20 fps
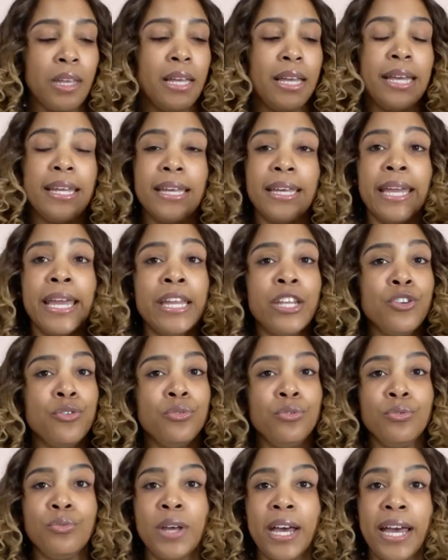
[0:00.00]
And again, you
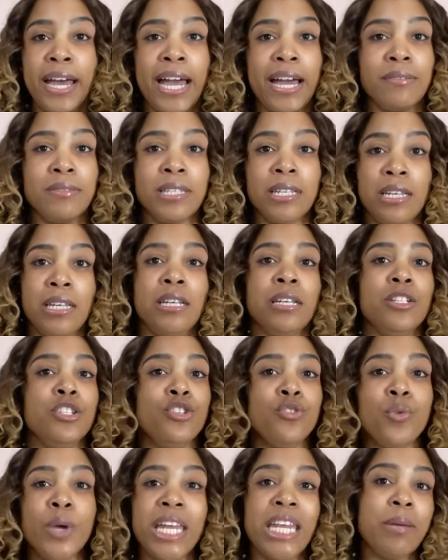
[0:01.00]
do not have to
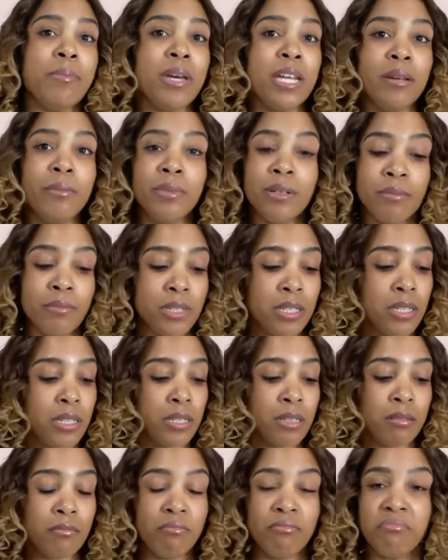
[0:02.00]
do any minimums.
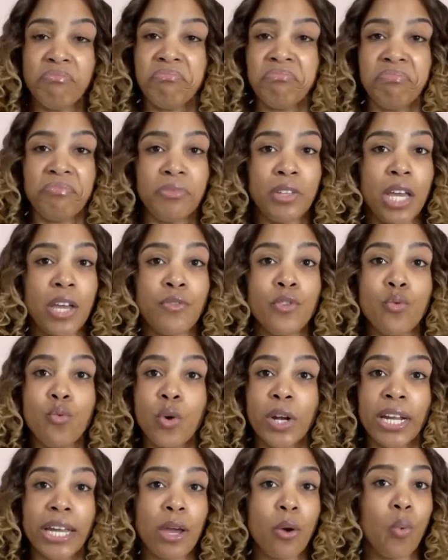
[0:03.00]
If you
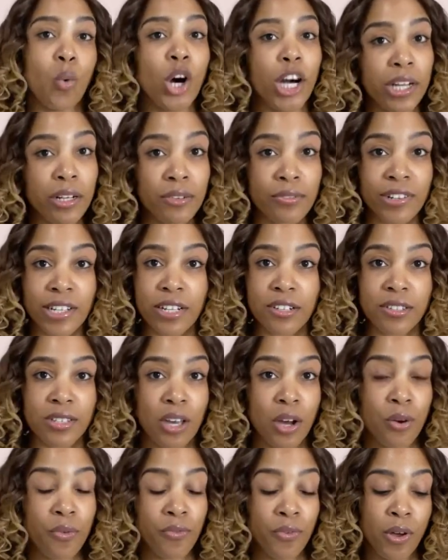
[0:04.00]
want to get one for
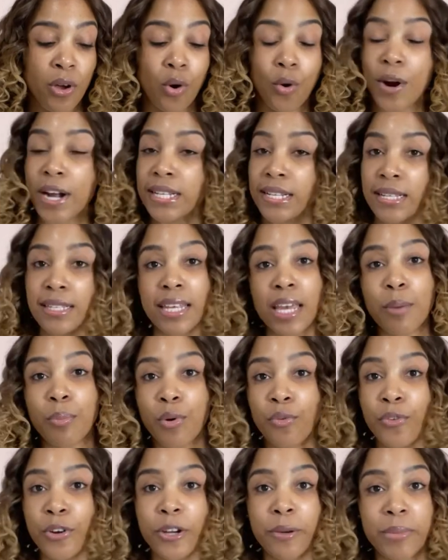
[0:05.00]
yourself or as a sample
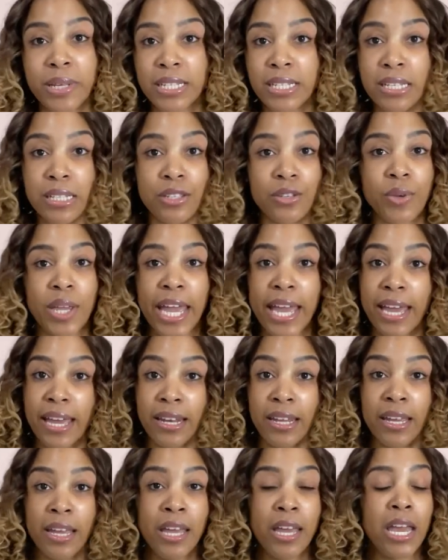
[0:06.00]
for your business, you
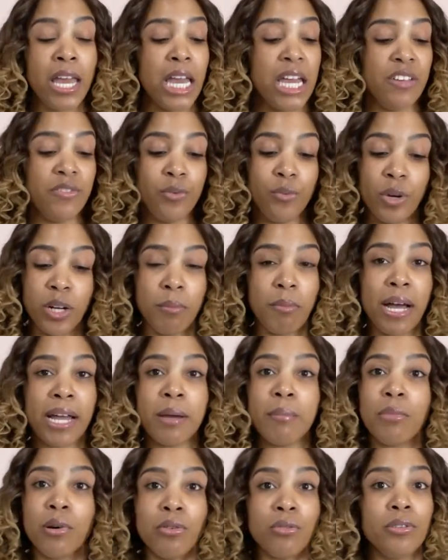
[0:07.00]
can. If you want to buy
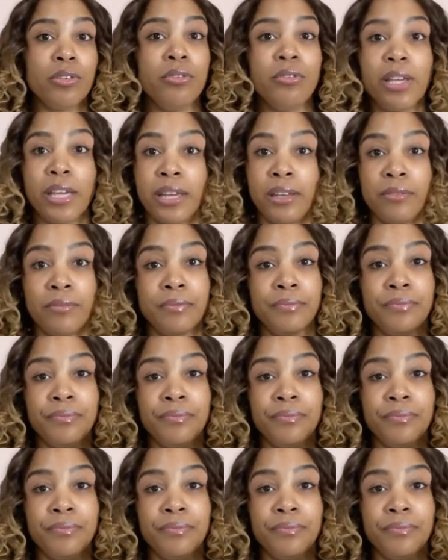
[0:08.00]
in bulk, you can.